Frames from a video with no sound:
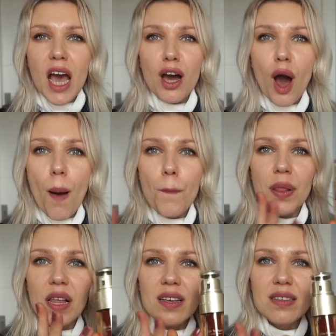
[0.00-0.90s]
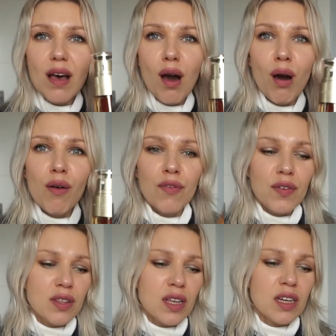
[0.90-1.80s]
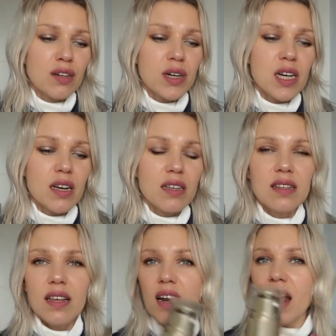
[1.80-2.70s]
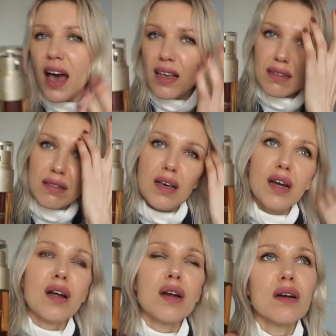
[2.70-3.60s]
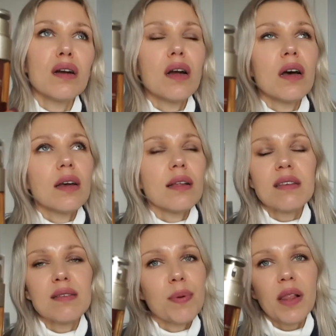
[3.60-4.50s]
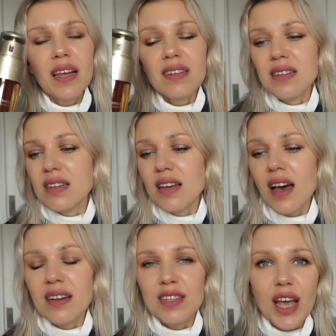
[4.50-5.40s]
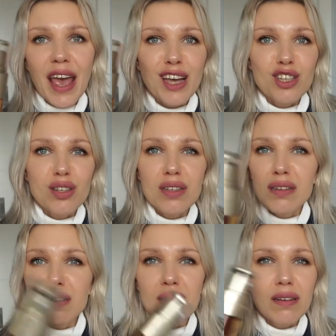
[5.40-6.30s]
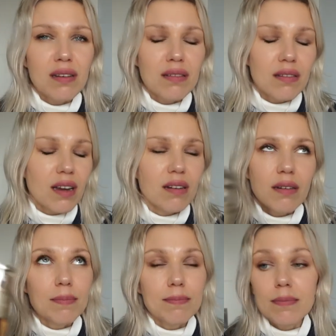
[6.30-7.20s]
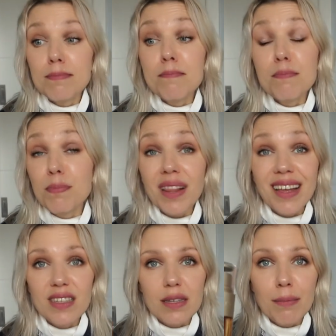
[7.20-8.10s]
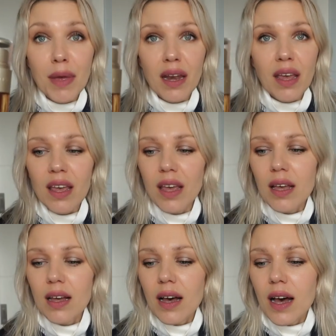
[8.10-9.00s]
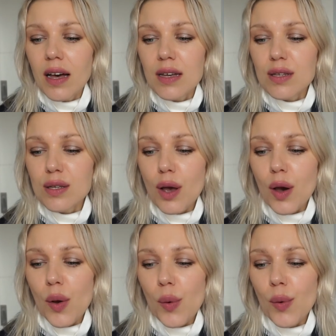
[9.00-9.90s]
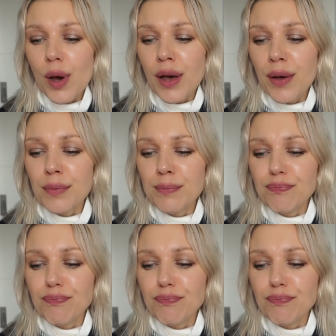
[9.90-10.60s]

complex of the ingredients that it has in there has plenty anti-aging, plenty many. So